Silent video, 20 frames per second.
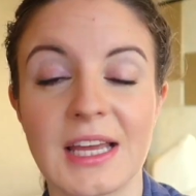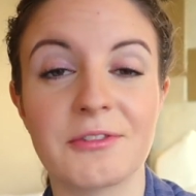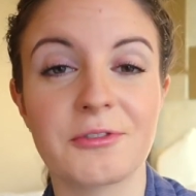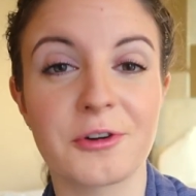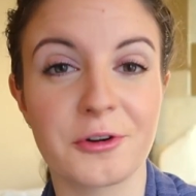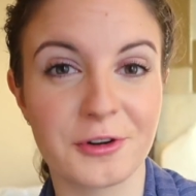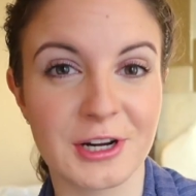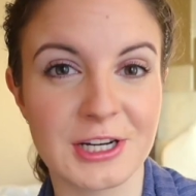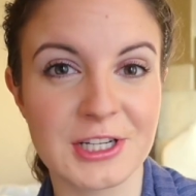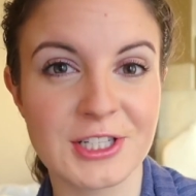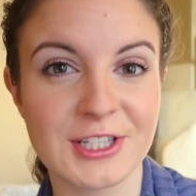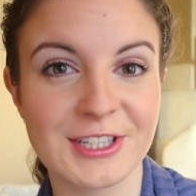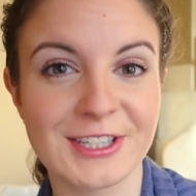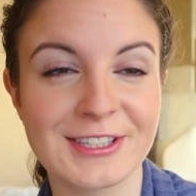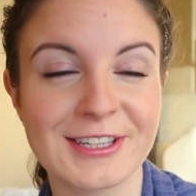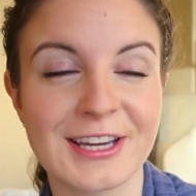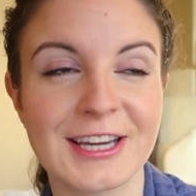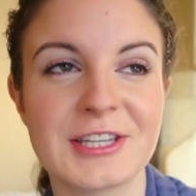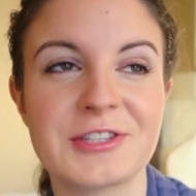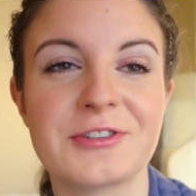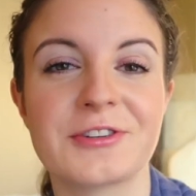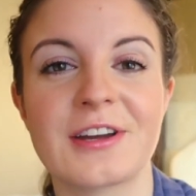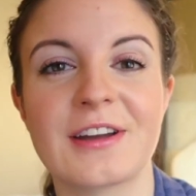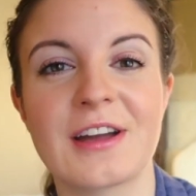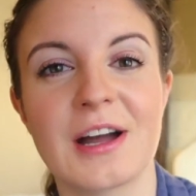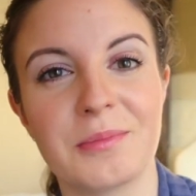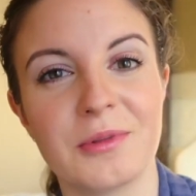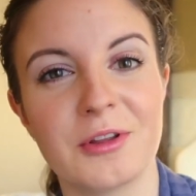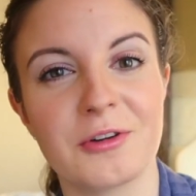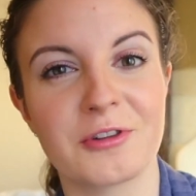And for Russian, I took a
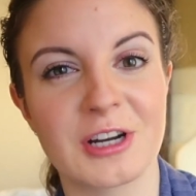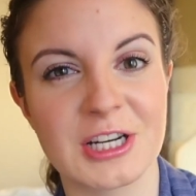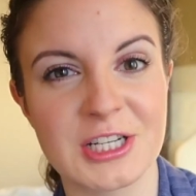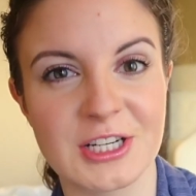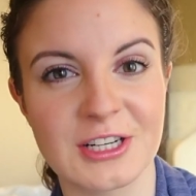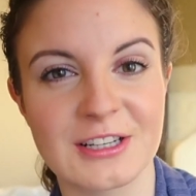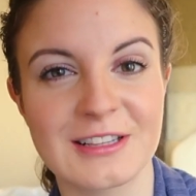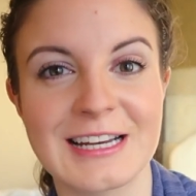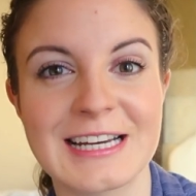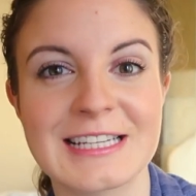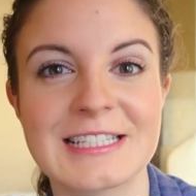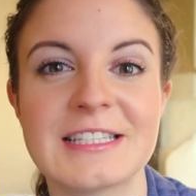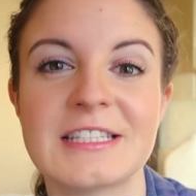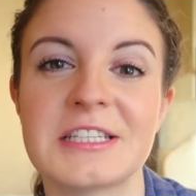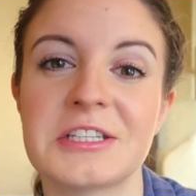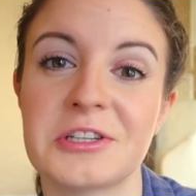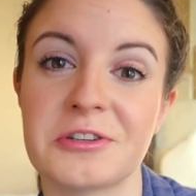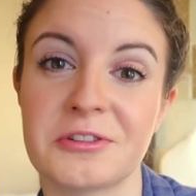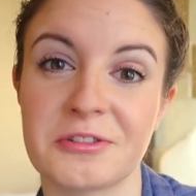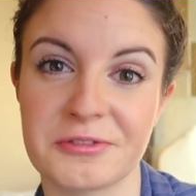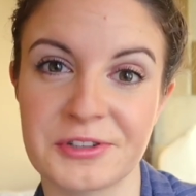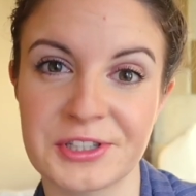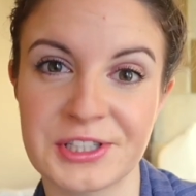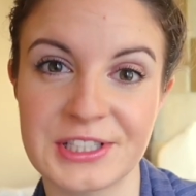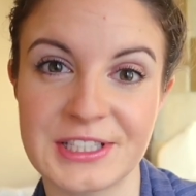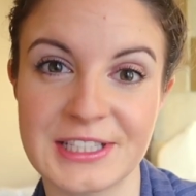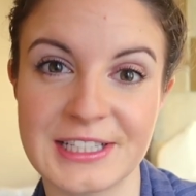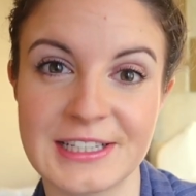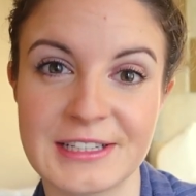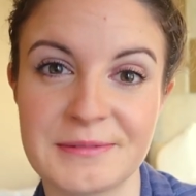couple of Russian classes at
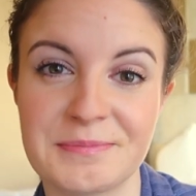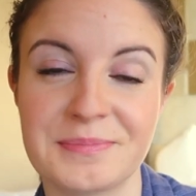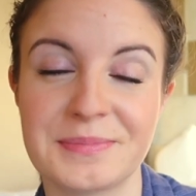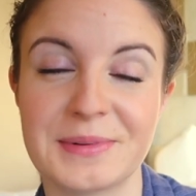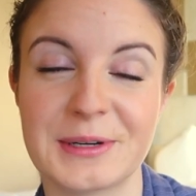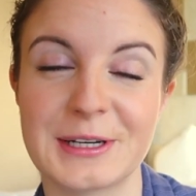university,